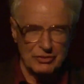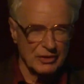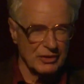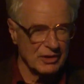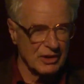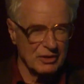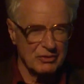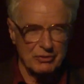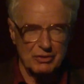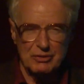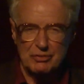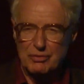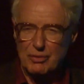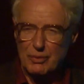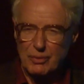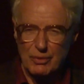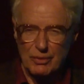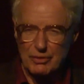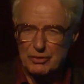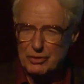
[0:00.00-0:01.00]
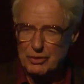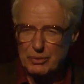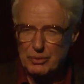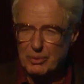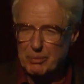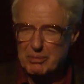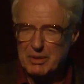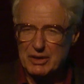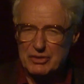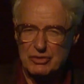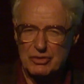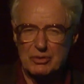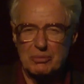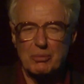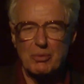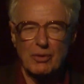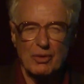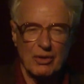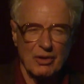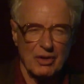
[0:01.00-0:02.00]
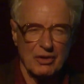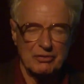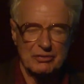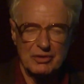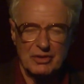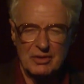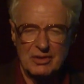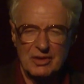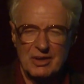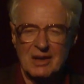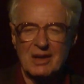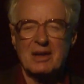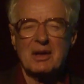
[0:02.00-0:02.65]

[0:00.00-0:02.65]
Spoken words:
and Henry Ford, who were mentioned more often,